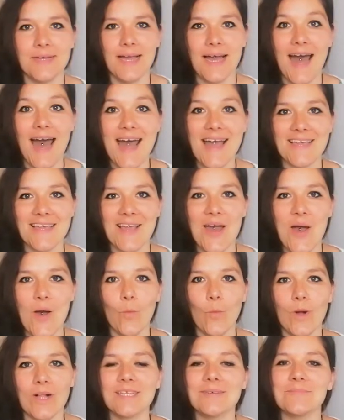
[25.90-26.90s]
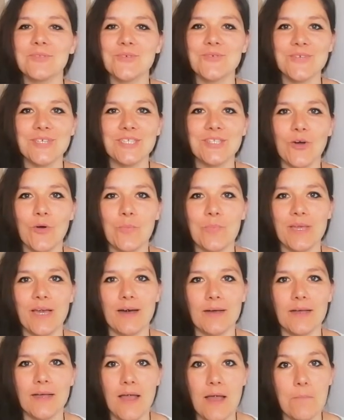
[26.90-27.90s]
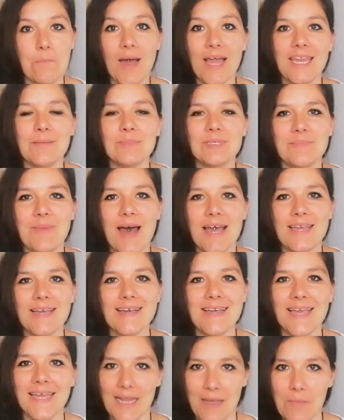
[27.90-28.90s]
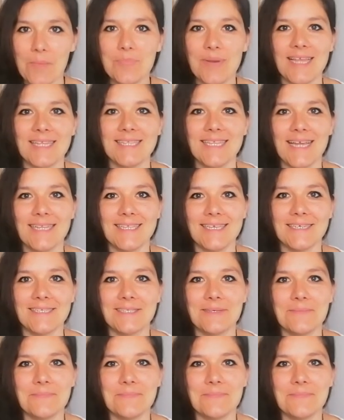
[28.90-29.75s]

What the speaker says: Hi, welcome to Greentopia. My name is Maya and I'm a plant addict.